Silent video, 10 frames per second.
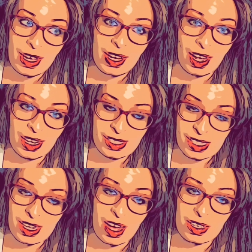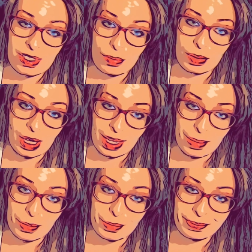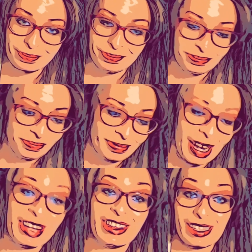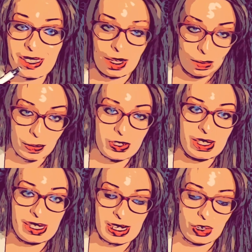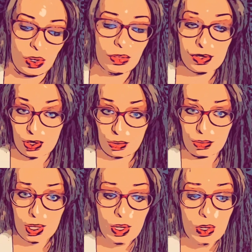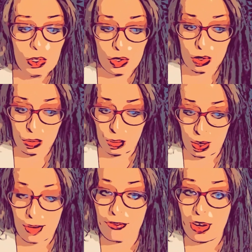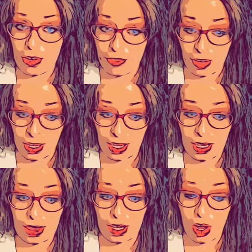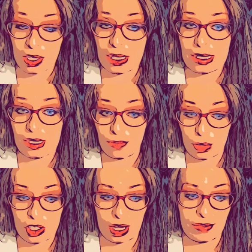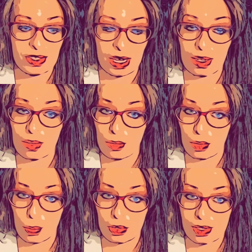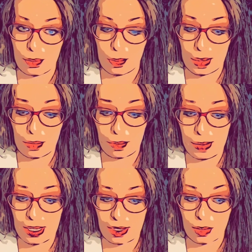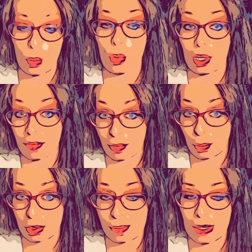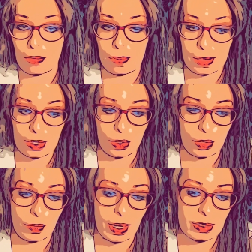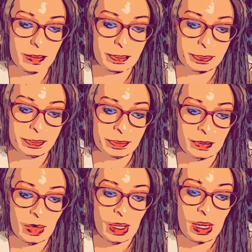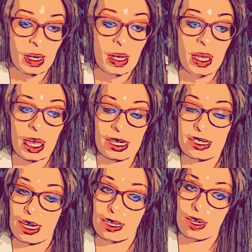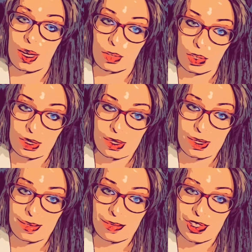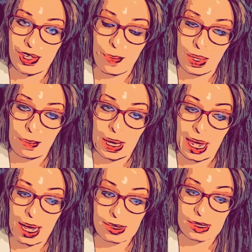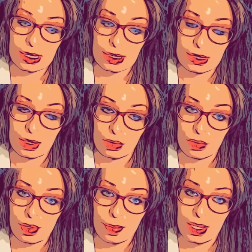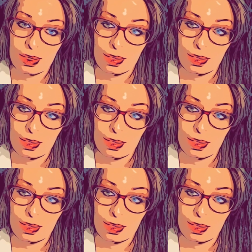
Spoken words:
And it's not reliable. Not unless the other person's there also to verify the context of which they've said the words that were being repeated, or if the words being repeated are correct. Excited utterance. Somebody may accidentally tell you something